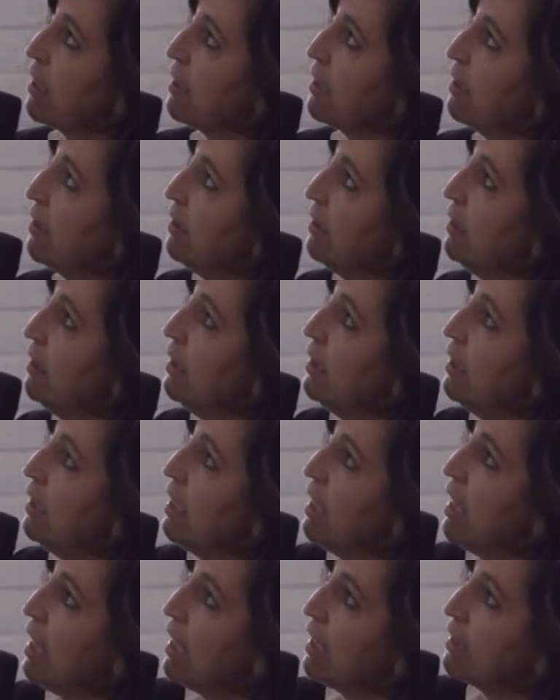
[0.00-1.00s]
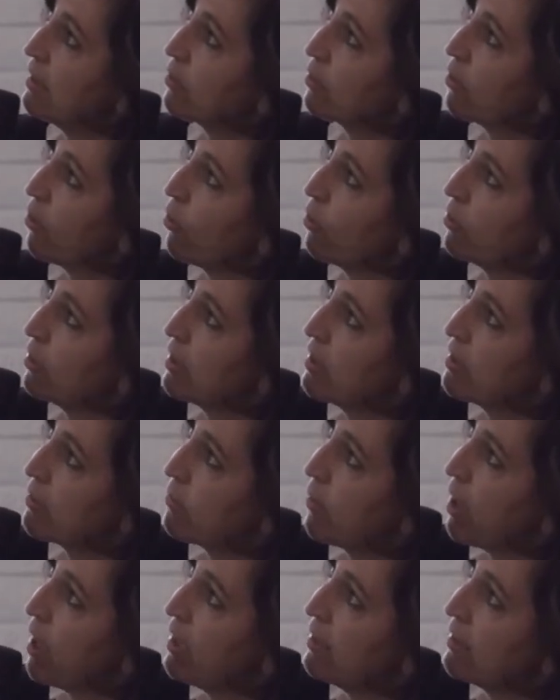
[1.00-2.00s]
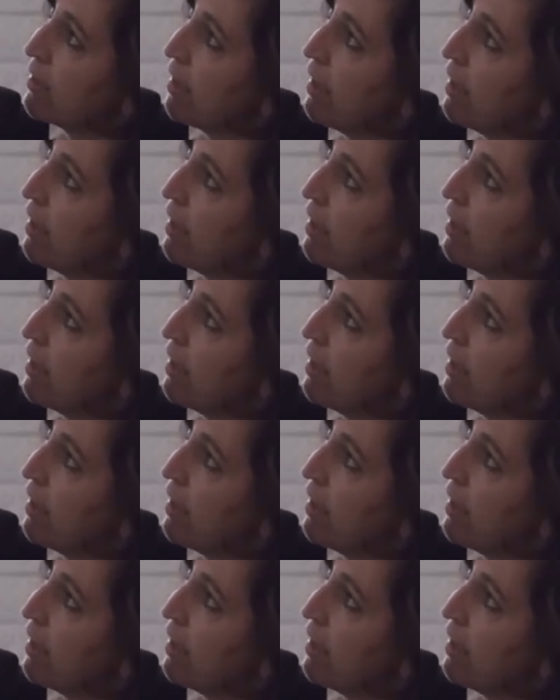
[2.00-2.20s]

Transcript: area, and all these white